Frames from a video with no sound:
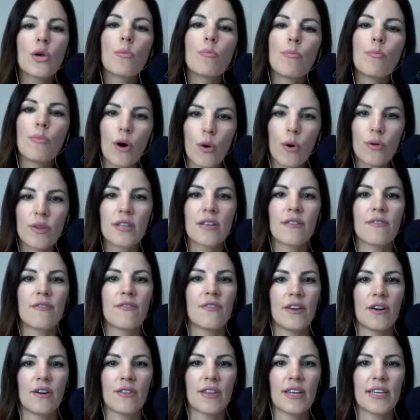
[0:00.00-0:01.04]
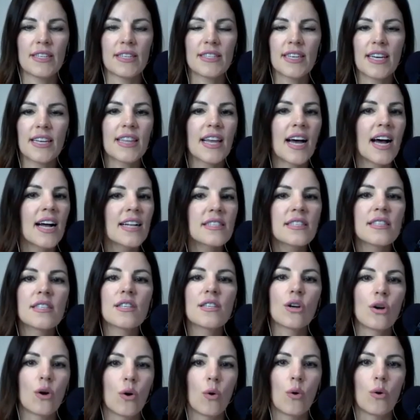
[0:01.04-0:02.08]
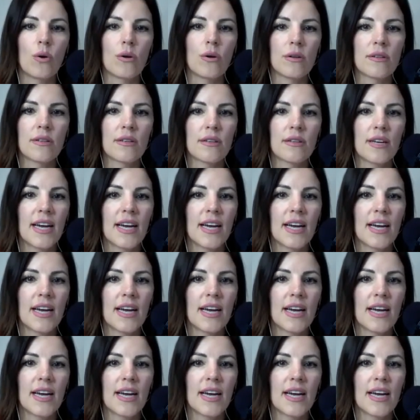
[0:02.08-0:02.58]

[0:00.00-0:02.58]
you both to feel this. Like that's the goal.